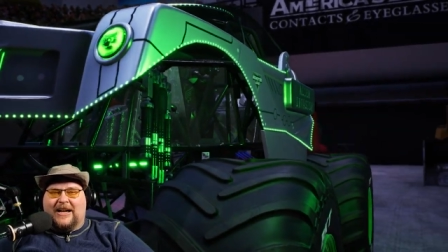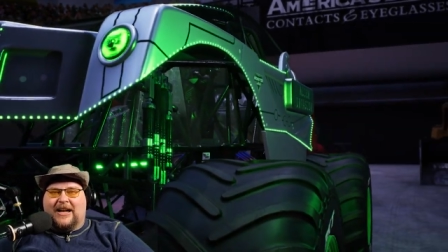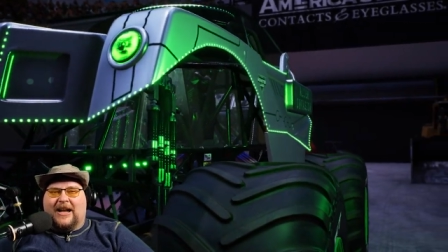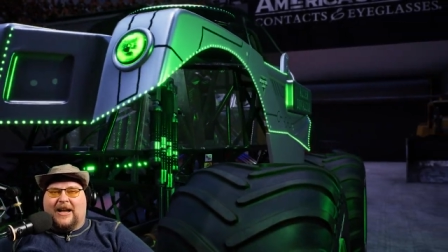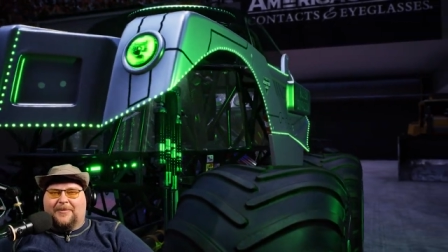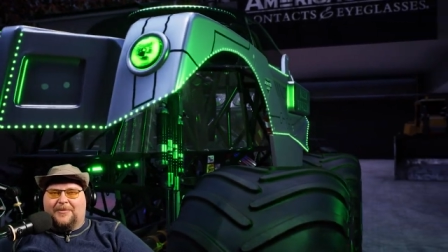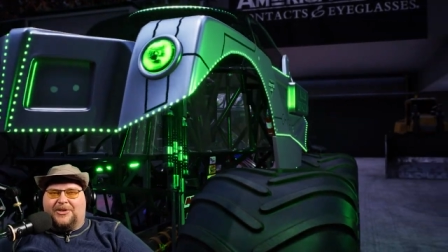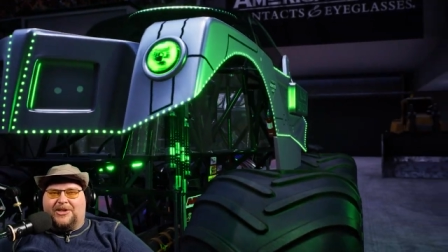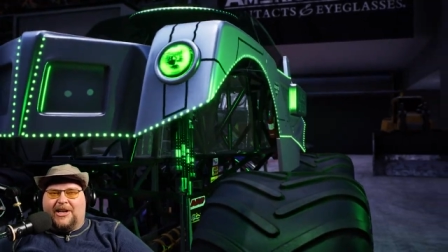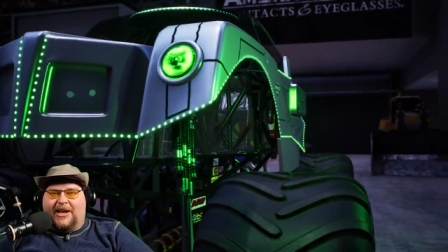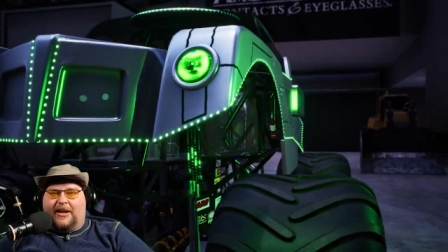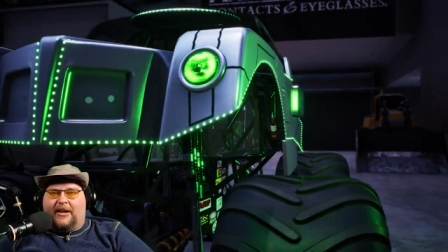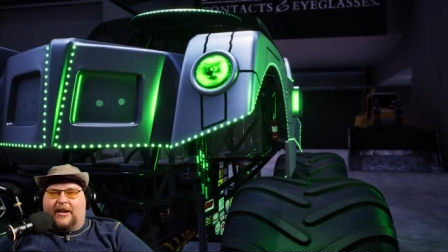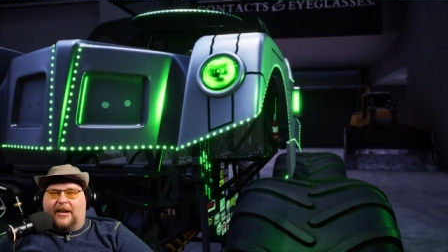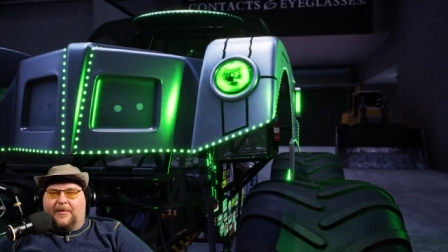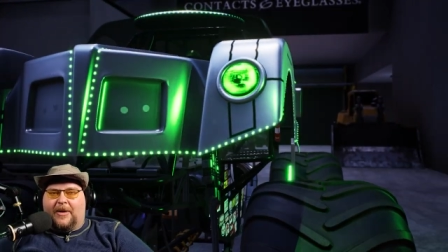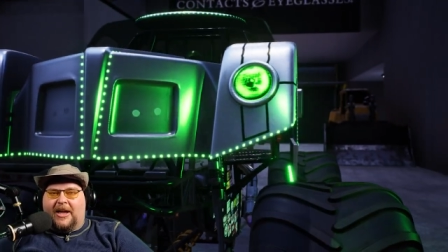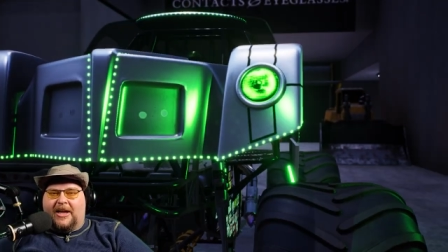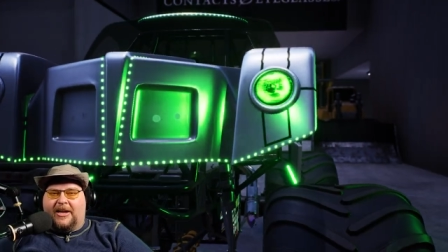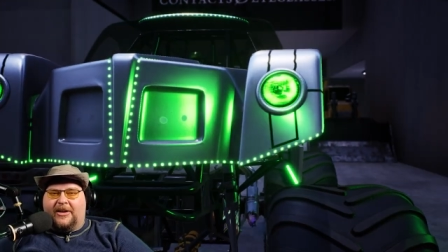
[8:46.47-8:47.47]
I'm
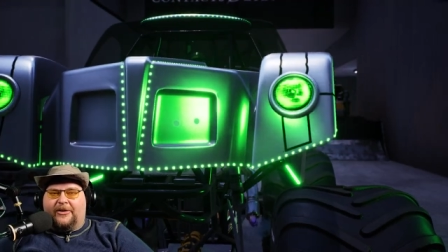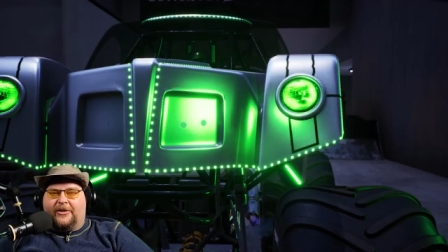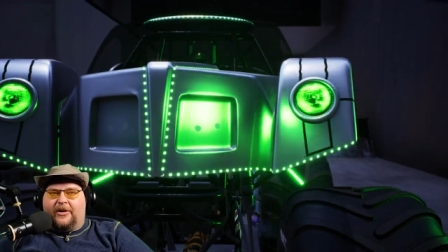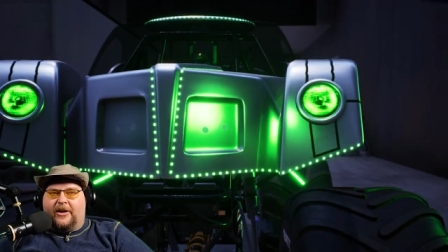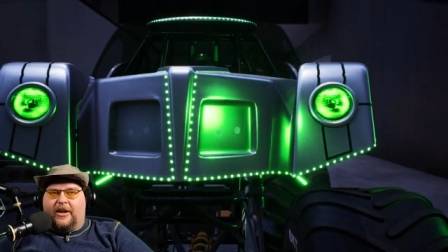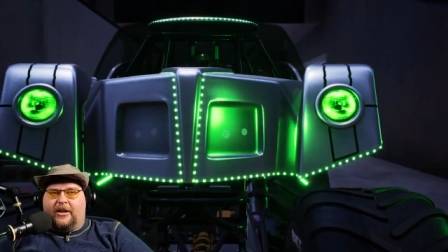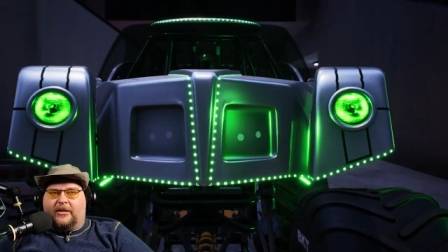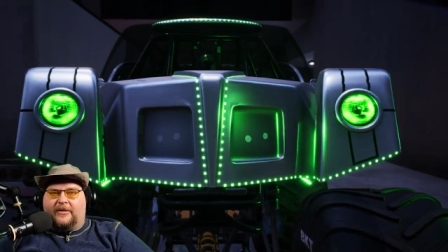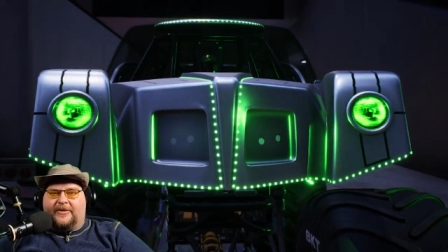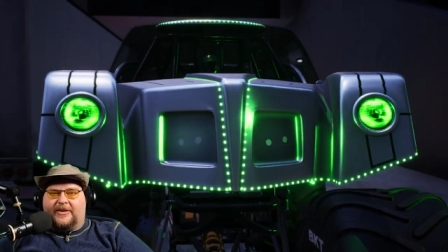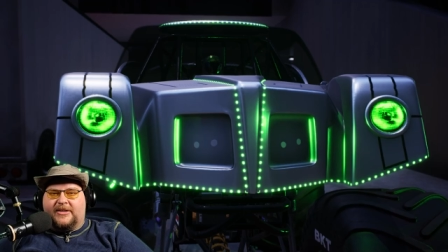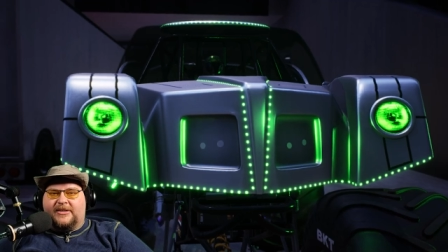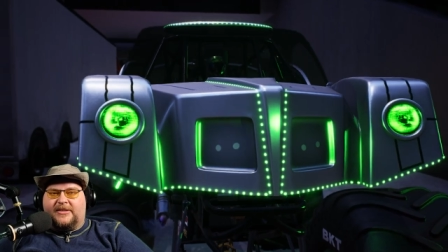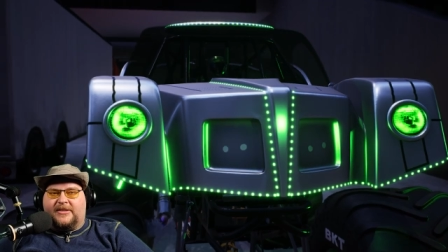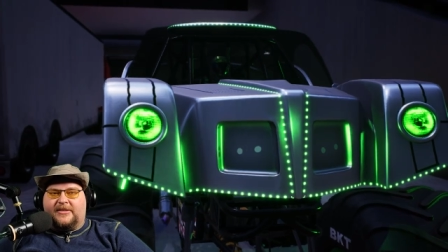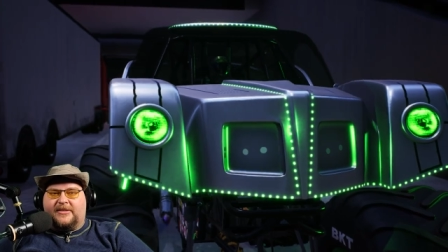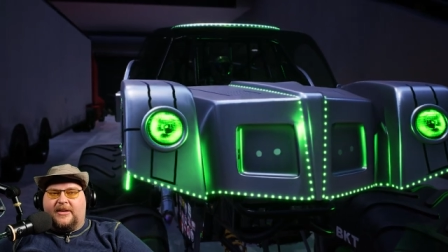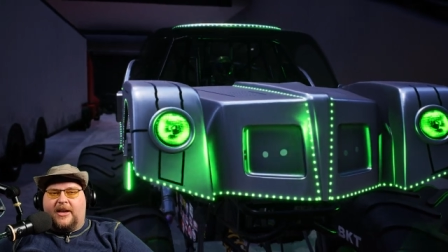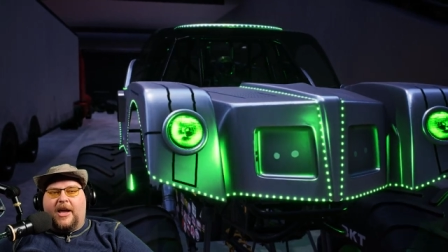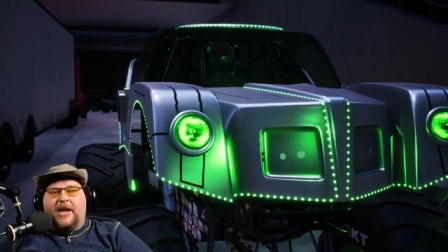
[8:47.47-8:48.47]
channeling my inner
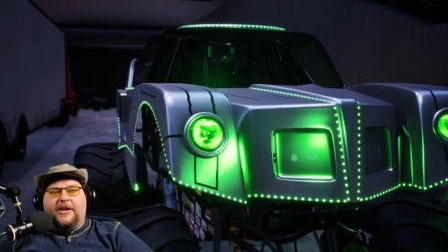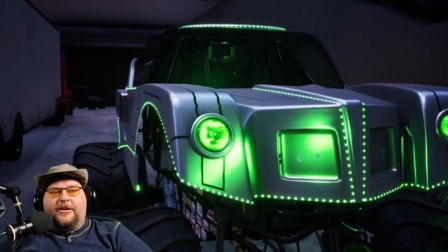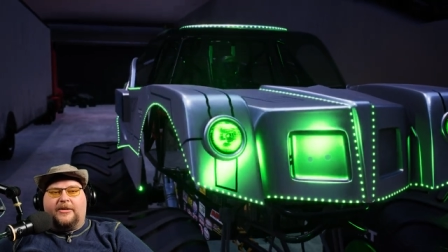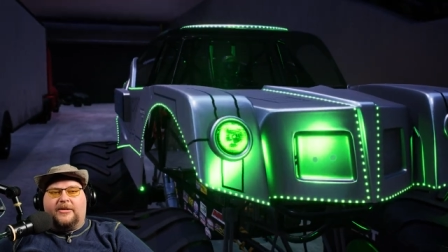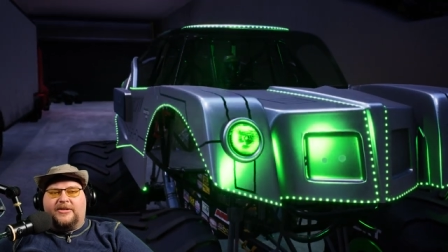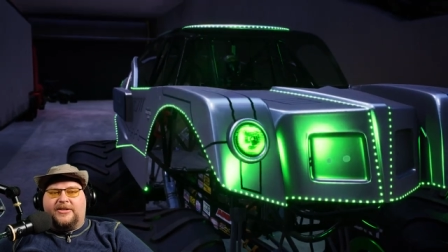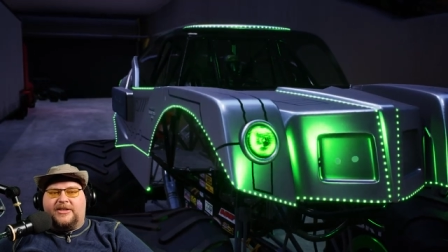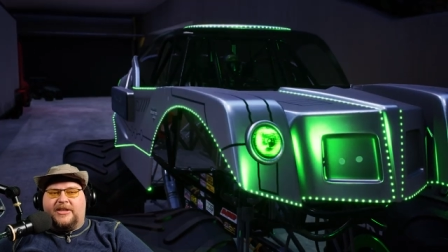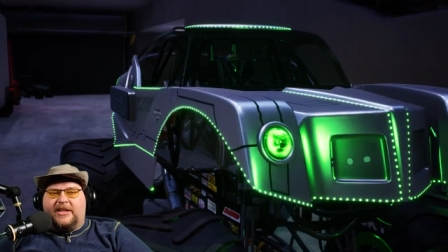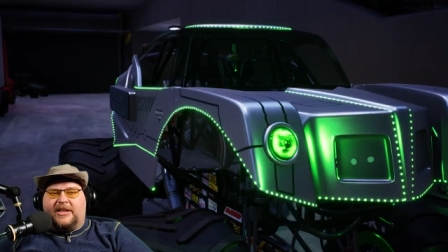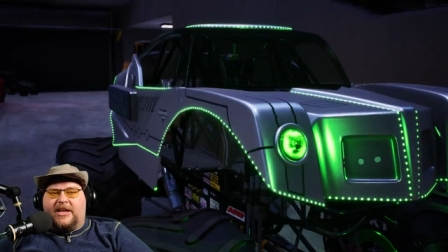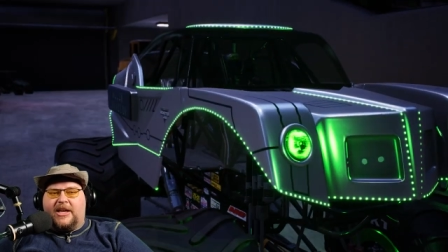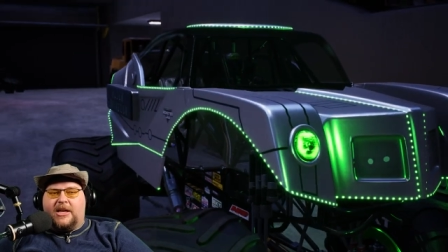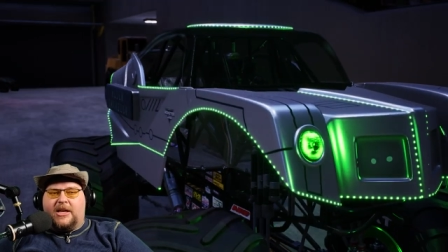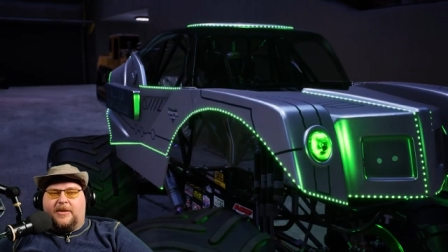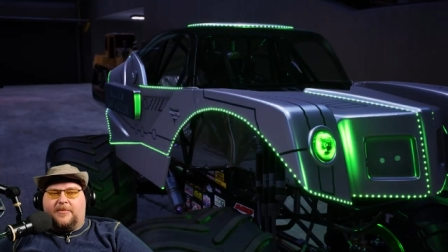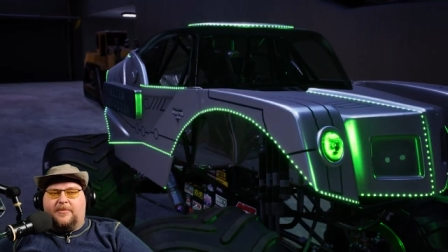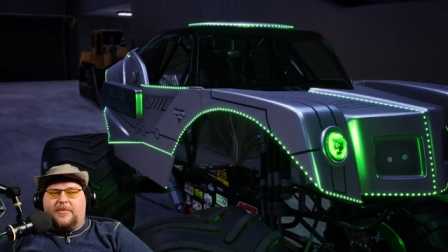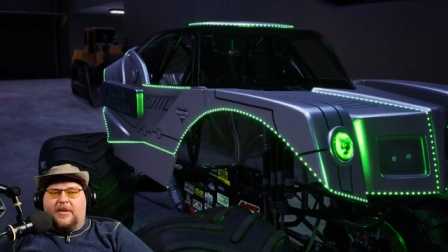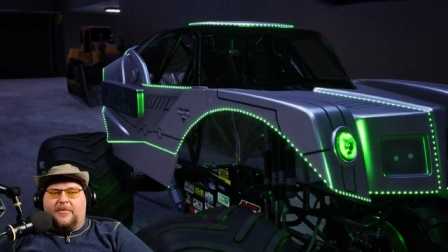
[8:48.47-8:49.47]
Elvis. Hail to the
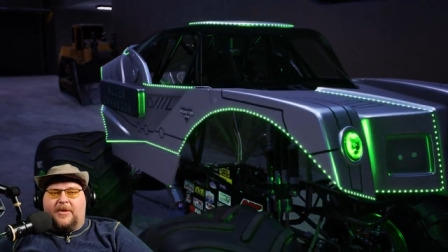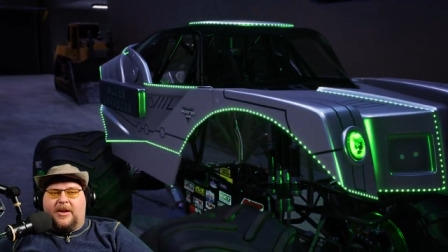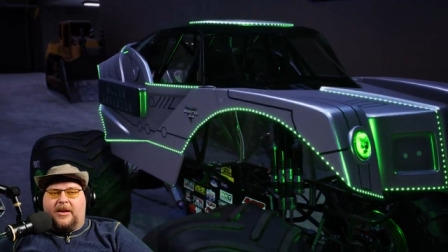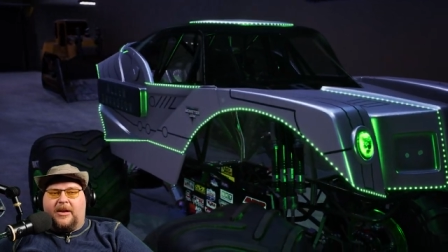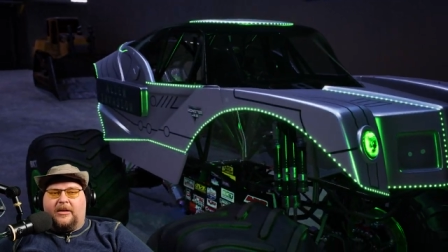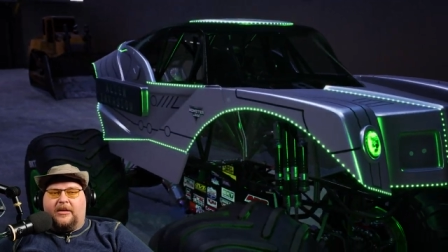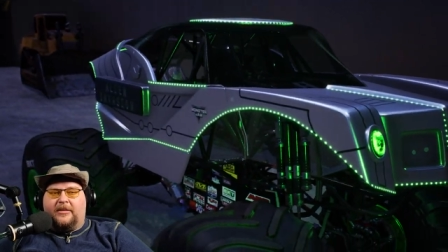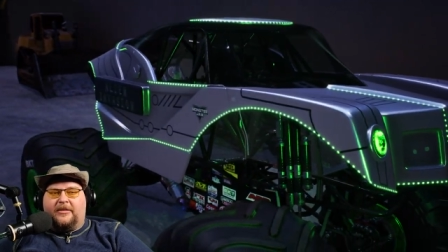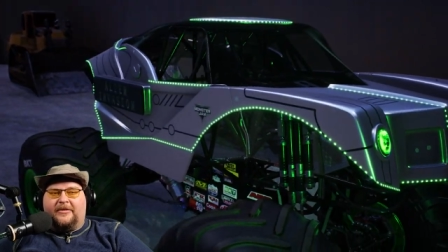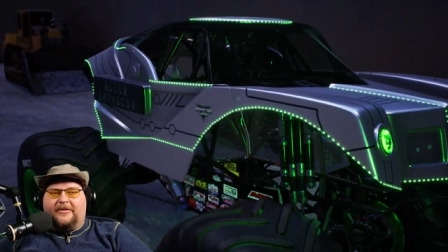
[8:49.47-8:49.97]
king, baby.